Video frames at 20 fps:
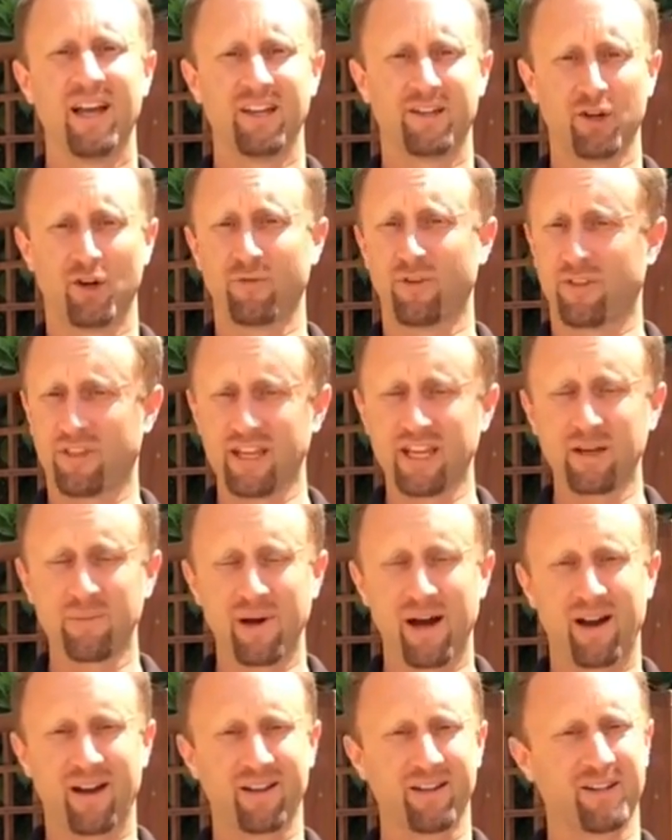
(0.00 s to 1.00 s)
And so if you think
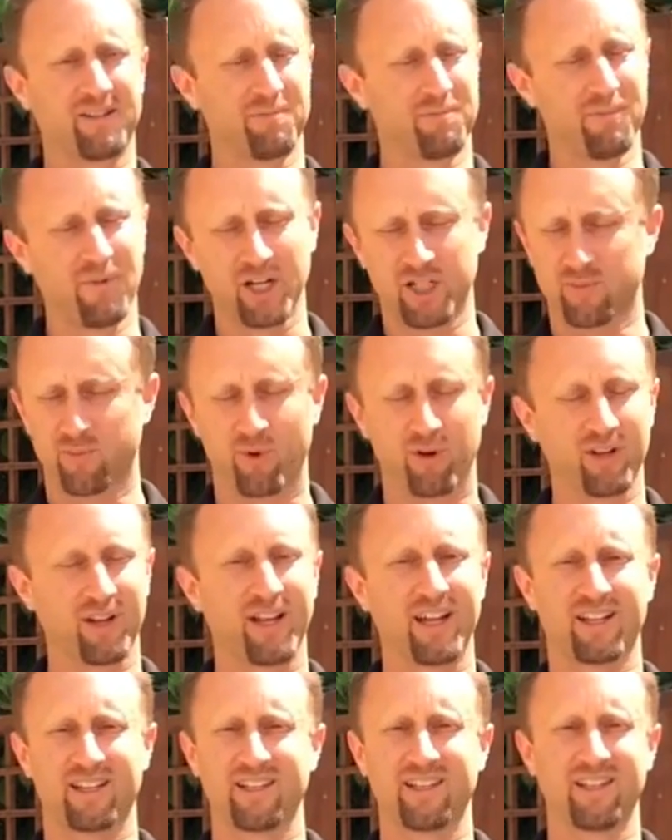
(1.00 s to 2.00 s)
about it, it's much more
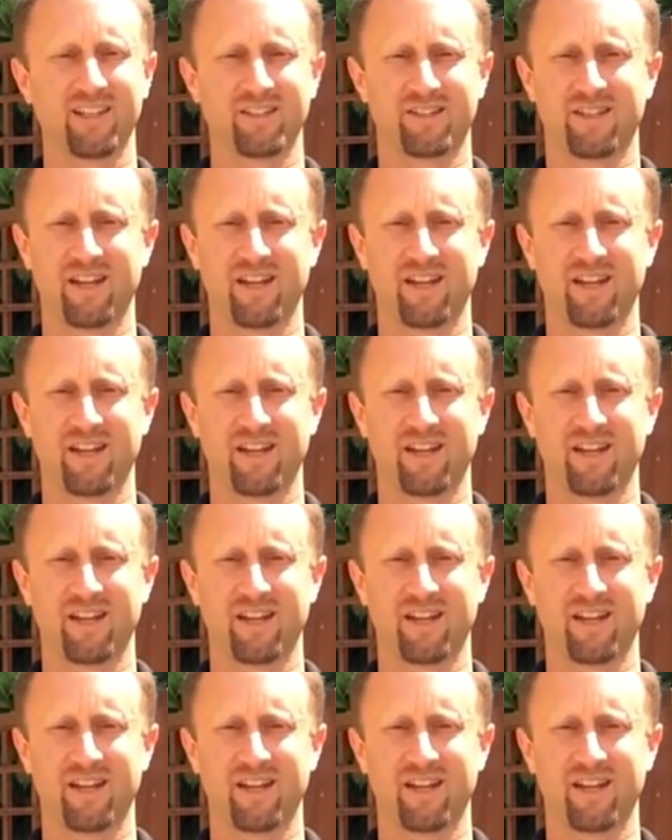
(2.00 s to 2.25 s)
likely that you